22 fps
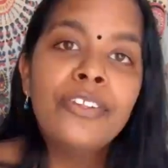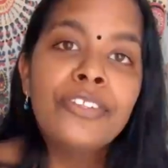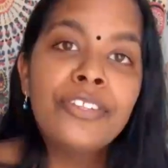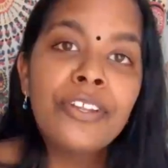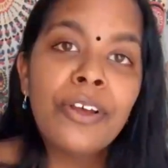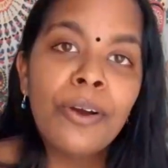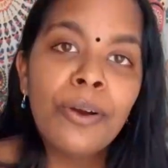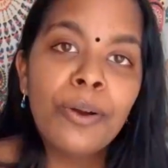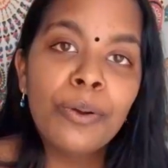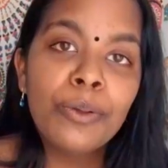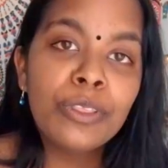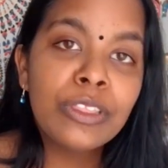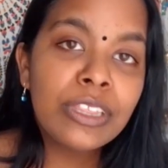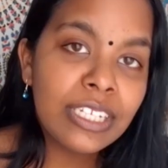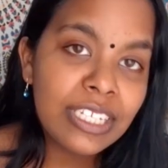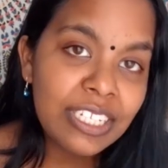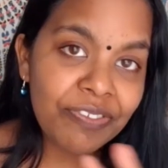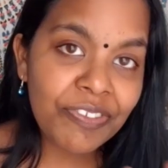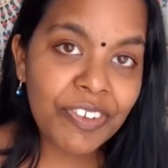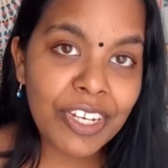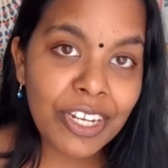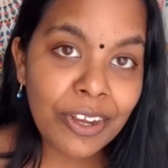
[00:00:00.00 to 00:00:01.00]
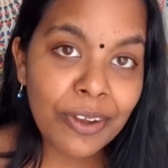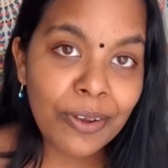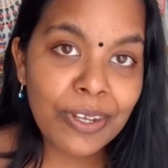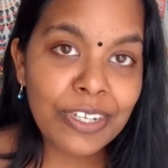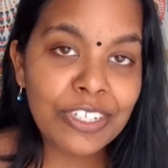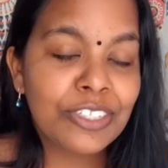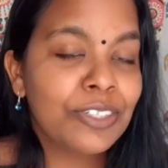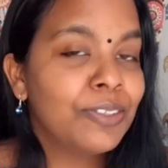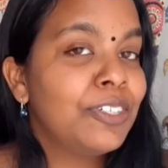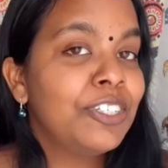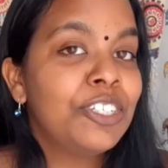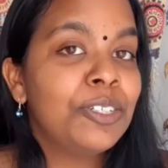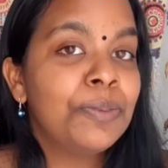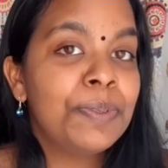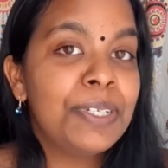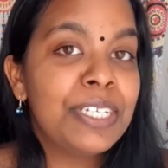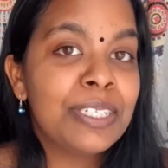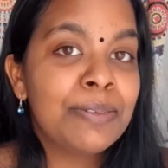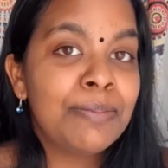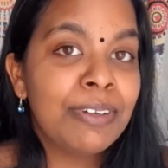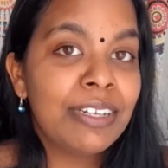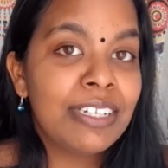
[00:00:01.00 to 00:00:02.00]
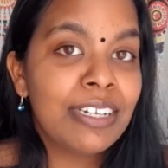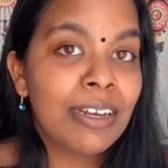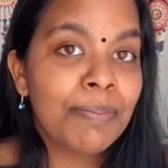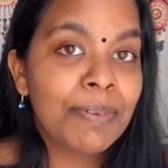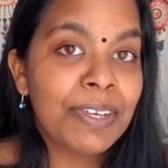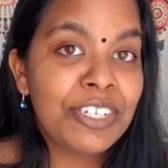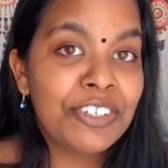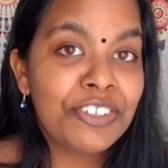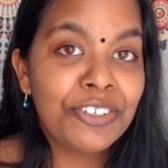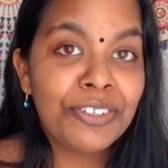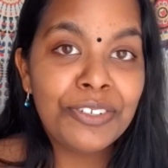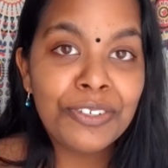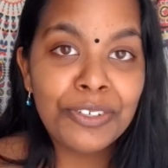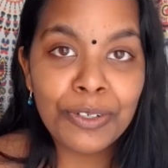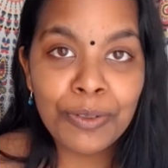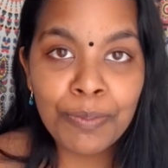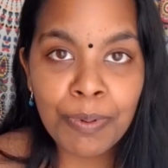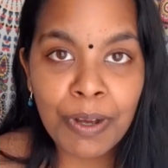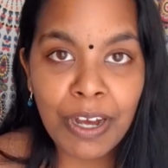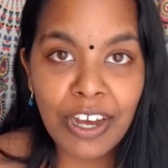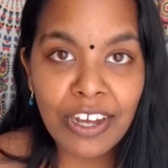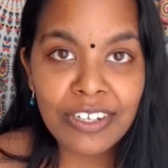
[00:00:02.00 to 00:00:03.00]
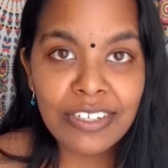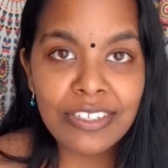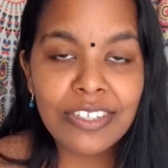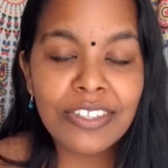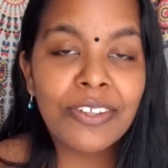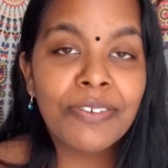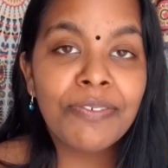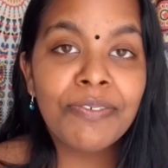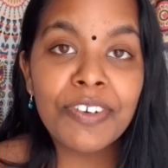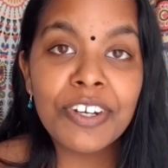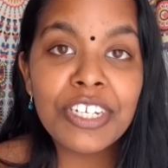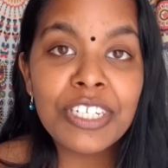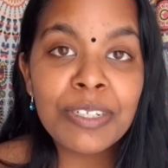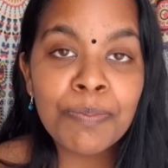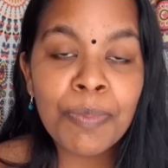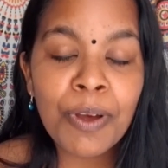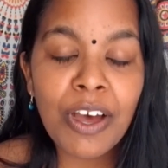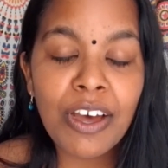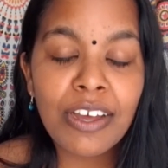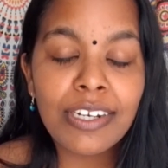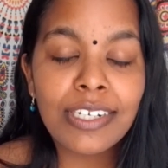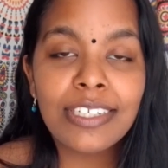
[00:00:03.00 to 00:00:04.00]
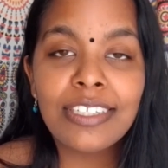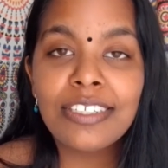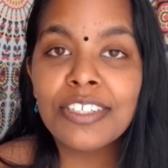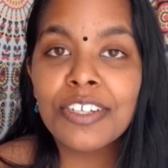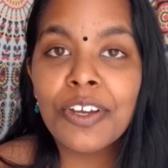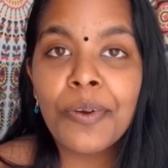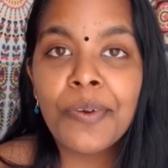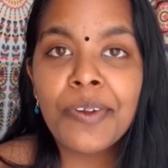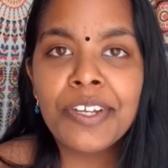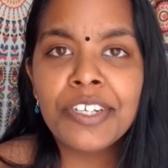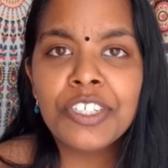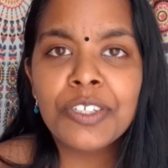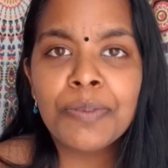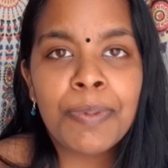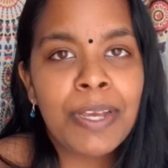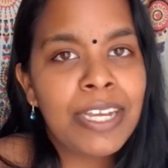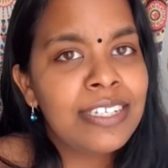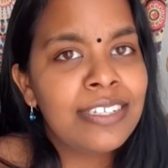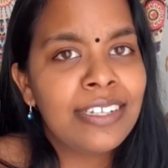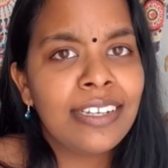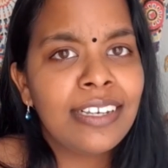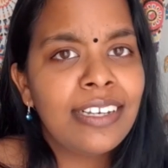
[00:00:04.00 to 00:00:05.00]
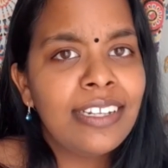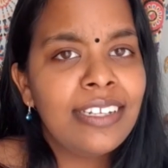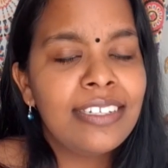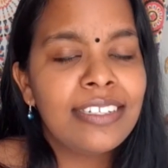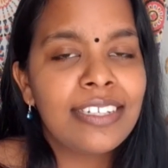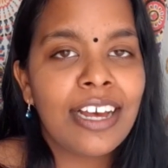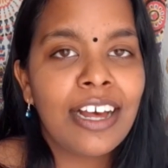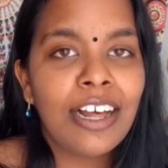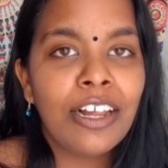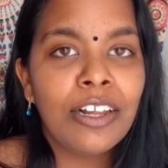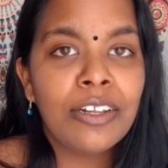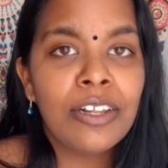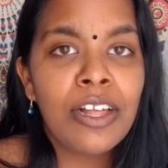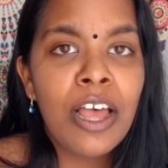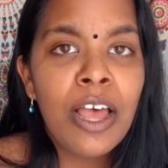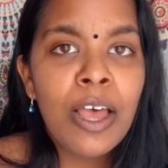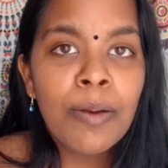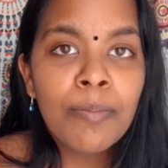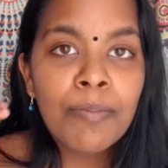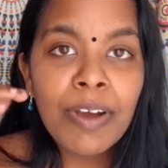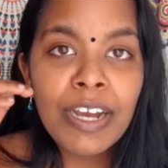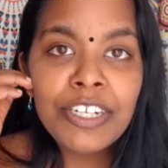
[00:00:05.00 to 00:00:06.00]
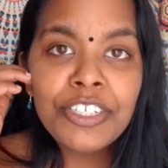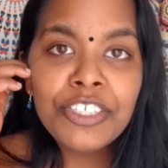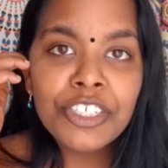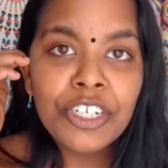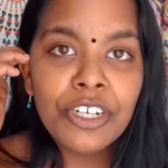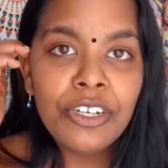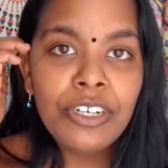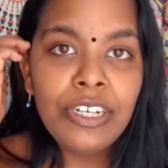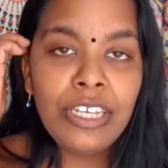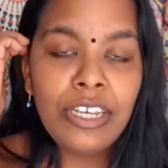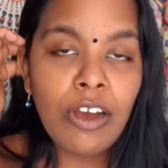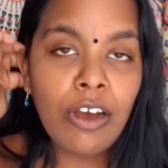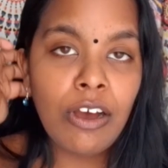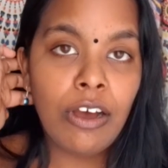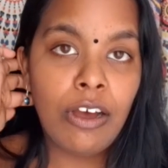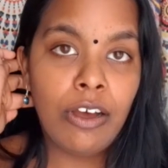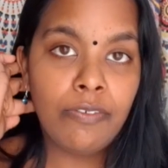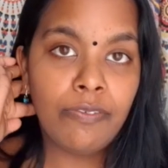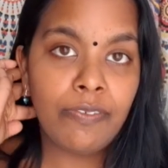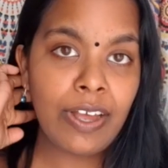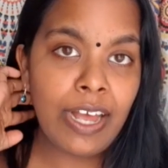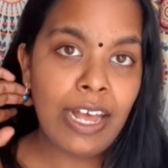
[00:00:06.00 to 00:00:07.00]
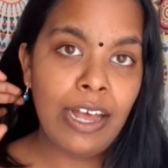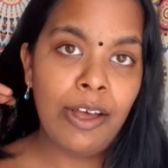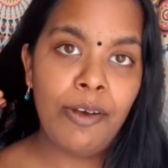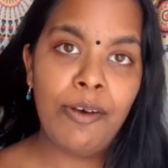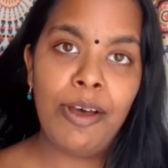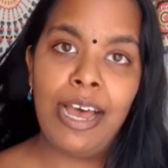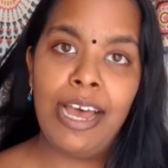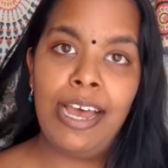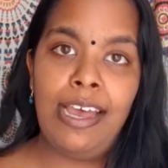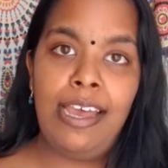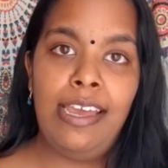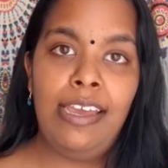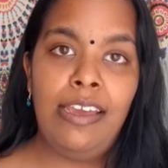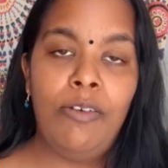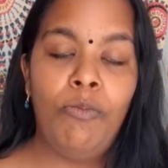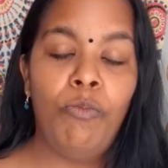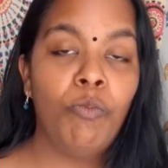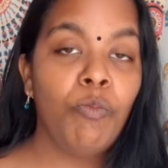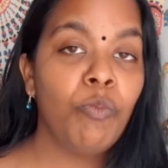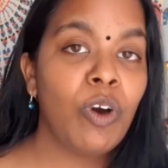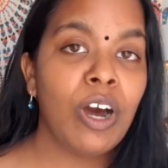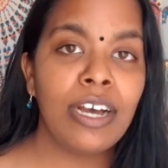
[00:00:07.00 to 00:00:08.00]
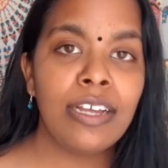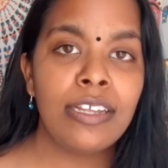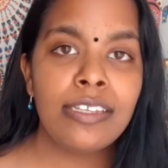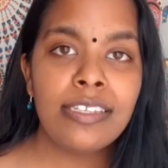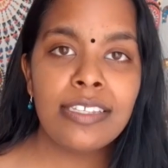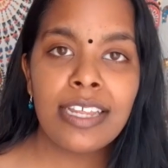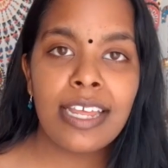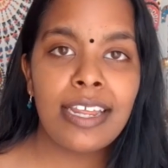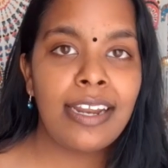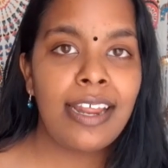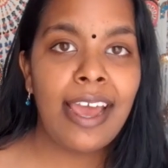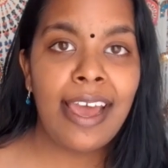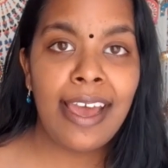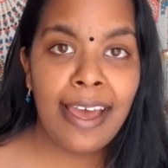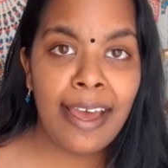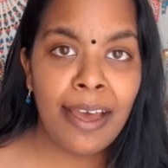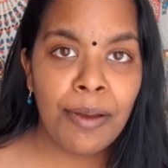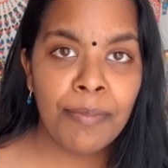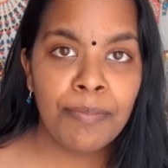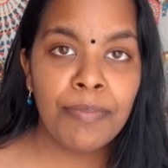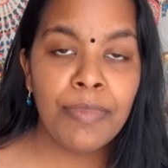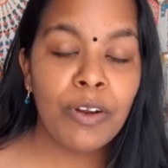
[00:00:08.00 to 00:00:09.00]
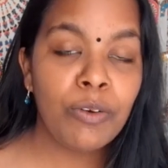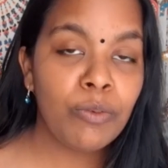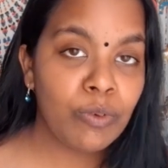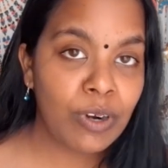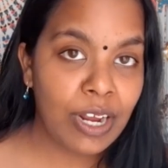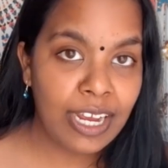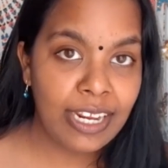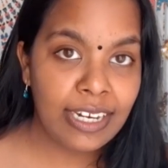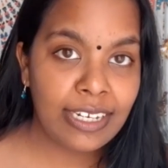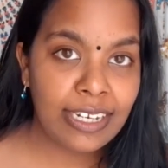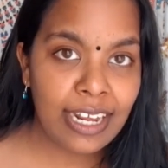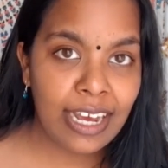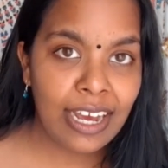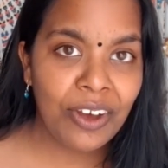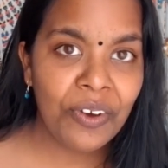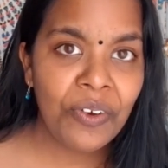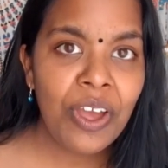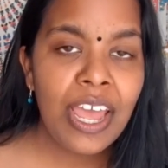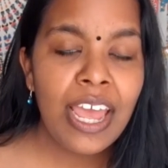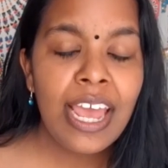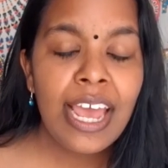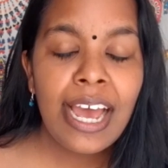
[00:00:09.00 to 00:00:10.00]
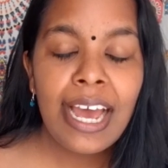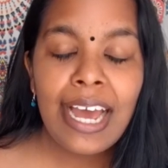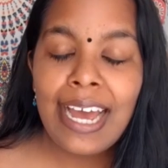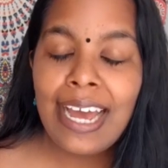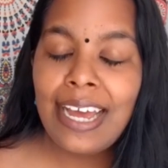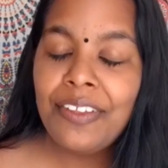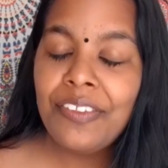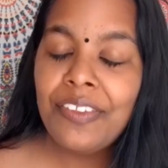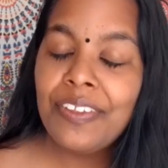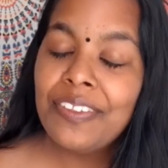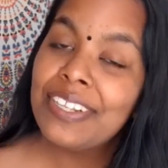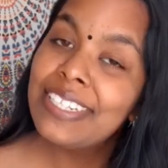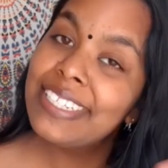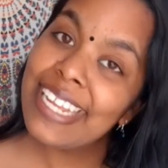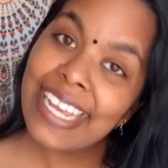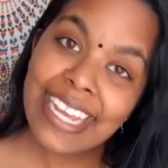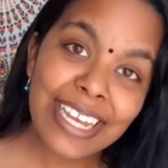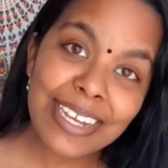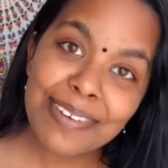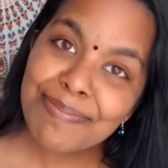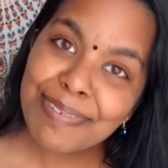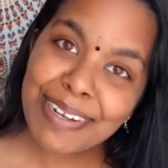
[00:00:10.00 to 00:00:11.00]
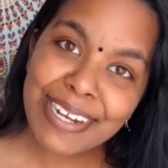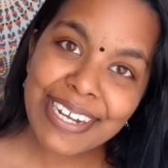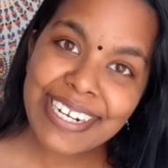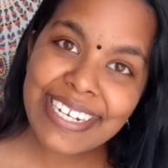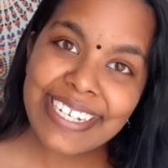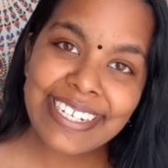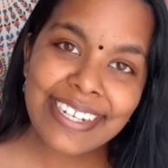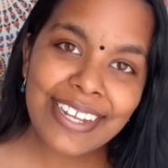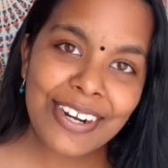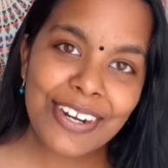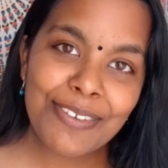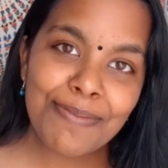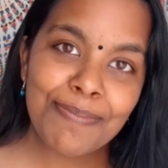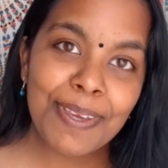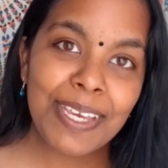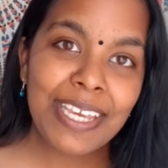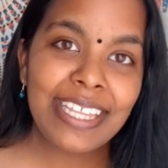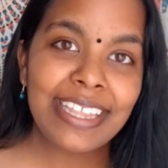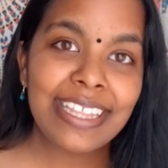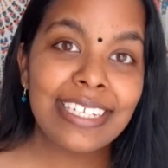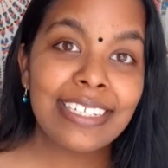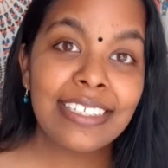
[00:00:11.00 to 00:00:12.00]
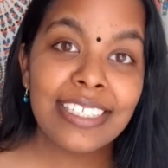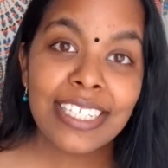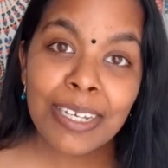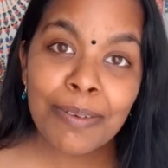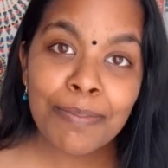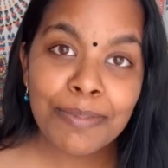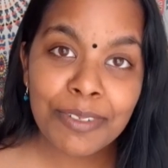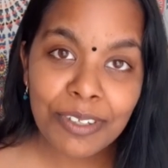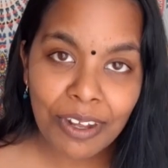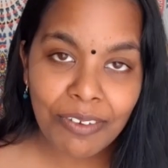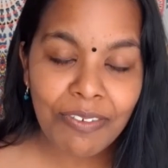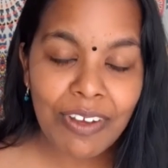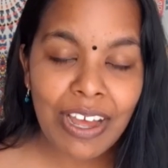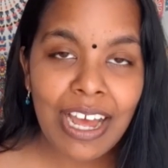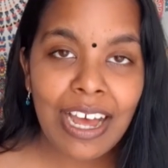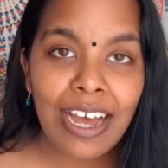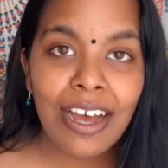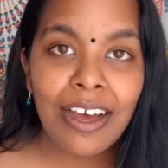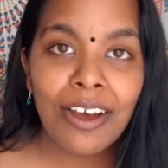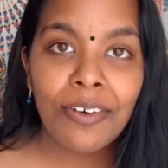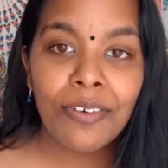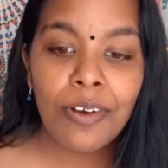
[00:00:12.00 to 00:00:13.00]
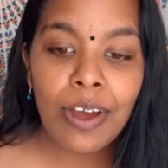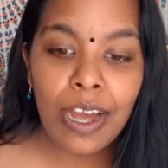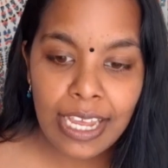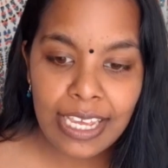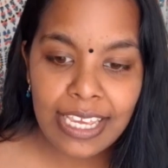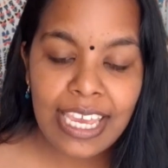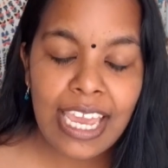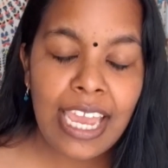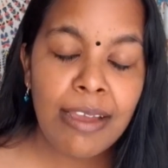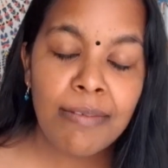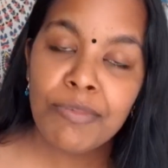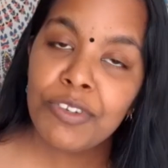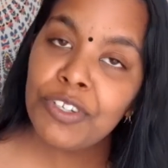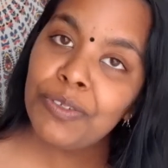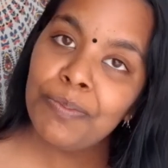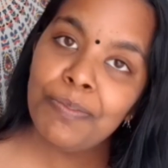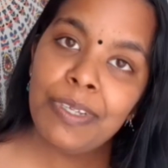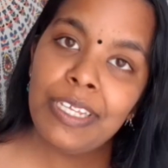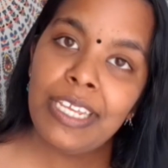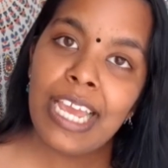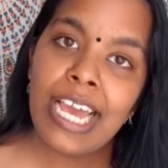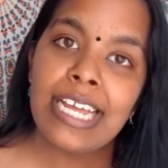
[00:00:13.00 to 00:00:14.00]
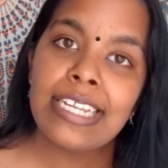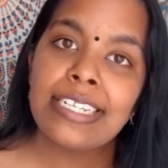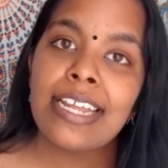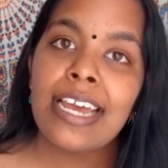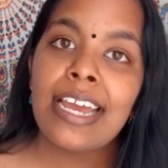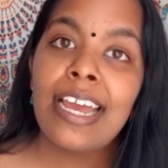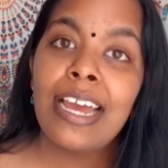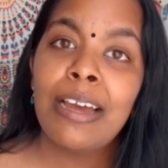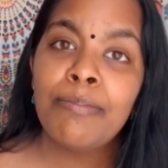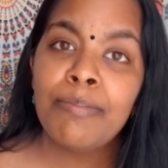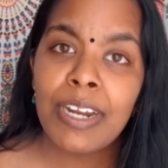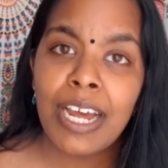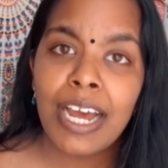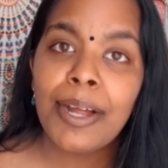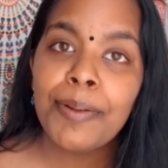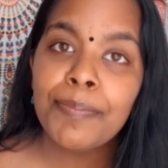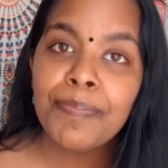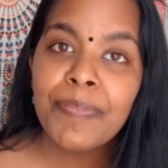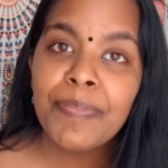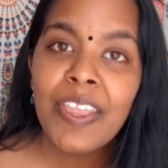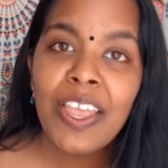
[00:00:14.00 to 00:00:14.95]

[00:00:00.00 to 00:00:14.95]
So this video is going to be split up into two parts. The first part is going to basically tell my journey of how I was and am right now. And then the second part is going to be the tips of how I came to be as I am now.